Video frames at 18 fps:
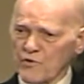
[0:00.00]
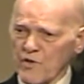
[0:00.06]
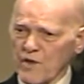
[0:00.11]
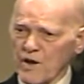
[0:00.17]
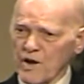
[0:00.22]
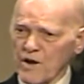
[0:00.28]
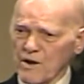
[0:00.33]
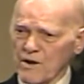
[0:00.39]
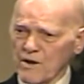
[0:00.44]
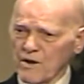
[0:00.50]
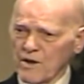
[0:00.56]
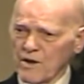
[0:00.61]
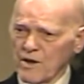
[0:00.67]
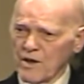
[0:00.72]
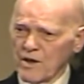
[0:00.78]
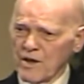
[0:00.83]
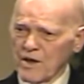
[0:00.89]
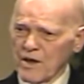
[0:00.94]
are there,
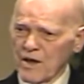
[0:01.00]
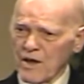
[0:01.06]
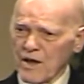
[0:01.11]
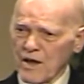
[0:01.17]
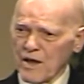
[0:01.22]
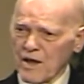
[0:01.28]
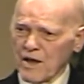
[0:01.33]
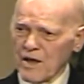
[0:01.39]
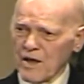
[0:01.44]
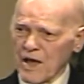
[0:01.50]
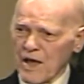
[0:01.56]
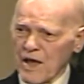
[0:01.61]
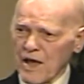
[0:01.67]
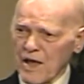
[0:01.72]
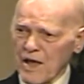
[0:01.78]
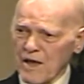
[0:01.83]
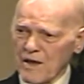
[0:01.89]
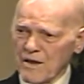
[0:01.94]

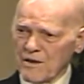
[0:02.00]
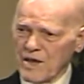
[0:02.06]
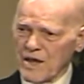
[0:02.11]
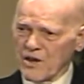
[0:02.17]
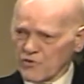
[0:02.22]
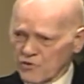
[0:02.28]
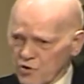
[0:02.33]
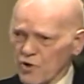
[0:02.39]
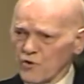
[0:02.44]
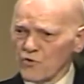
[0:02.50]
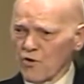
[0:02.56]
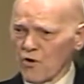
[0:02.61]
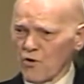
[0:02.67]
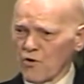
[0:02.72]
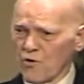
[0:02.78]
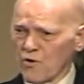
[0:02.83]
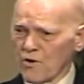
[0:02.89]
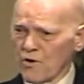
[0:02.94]
uh, he should
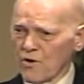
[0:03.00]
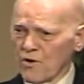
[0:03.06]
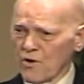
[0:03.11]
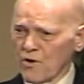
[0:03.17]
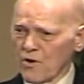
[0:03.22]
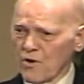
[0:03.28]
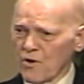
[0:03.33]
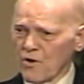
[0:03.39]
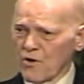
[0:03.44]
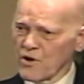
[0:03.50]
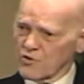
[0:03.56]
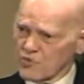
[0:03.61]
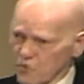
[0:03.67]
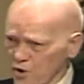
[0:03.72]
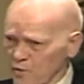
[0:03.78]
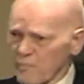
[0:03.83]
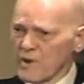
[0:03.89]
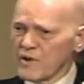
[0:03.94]
know, or he
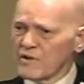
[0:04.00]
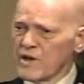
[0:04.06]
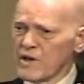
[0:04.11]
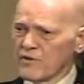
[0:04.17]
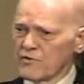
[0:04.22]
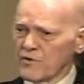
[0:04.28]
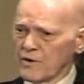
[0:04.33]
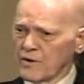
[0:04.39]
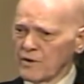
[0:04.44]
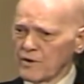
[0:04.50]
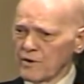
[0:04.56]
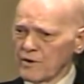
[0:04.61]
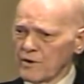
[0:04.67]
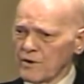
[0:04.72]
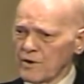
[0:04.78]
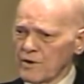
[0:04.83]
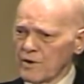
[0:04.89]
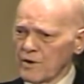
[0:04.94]
shouldn't be teaching.
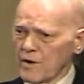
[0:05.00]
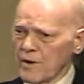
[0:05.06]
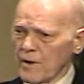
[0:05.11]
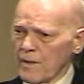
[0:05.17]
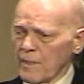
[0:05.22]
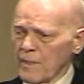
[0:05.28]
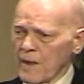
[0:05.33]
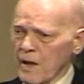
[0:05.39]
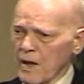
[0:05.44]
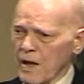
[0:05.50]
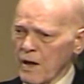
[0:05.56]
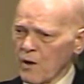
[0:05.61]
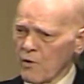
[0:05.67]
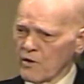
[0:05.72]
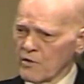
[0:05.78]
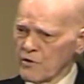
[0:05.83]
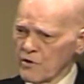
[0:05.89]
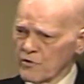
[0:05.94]
Uh,
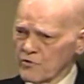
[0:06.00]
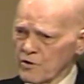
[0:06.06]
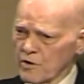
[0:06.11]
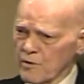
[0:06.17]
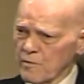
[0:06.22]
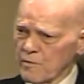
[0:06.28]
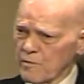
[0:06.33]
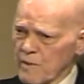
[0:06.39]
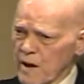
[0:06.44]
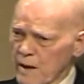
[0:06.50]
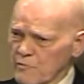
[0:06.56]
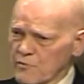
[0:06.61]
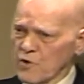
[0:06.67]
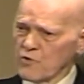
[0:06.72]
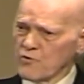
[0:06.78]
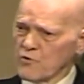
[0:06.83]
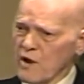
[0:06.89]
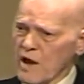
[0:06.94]
whether it's a Bob
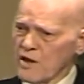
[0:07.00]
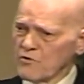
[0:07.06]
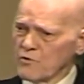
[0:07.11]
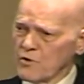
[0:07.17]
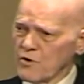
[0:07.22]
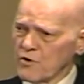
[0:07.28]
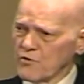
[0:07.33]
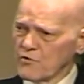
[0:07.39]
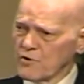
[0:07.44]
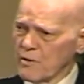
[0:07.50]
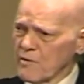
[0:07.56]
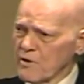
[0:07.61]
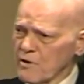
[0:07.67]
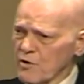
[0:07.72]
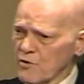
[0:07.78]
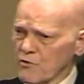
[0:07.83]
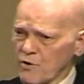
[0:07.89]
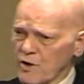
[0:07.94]
Jones graduate or some
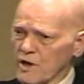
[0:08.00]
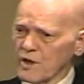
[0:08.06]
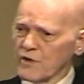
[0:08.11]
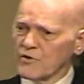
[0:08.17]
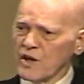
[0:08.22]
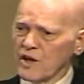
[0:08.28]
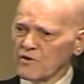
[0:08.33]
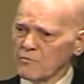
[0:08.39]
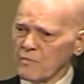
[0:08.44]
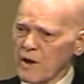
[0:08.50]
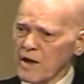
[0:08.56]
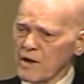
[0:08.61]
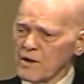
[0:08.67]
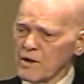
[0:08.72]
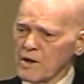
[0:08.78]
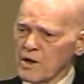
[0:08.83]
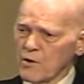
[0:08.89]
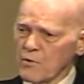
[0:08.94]
other critical text man,
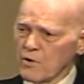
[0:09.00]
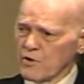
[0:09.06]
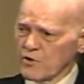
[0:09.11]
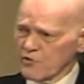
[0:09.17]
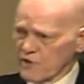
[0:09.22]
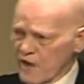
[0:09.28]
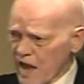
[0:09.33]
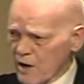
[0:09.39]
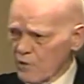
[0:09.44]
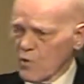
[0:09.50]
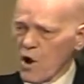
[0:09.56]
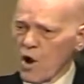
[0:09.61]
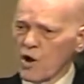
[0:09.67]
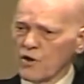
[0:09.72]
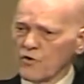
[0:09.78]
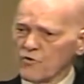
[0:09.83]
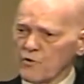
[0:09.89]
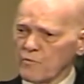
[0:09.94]
whether it's Dan
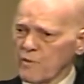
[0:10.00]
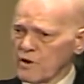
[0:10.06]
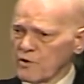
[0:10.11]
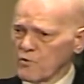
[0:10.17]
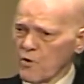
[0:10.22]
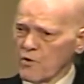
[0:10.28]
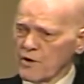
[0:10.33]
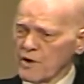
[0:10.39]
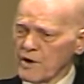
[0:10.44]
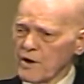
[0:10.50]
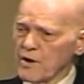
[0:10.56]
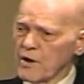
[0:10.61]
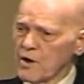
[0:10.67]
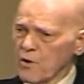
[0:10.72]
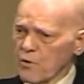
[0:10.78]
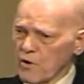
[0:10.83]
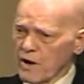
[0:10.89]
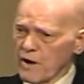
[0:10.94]
Wallace, has been quoted
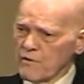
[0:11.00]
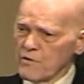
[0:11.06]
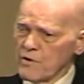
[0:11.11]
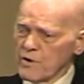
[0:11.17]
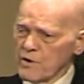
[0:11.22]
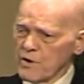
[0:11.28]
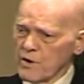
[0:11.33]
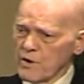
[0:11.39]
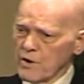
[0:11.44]
here, whatever.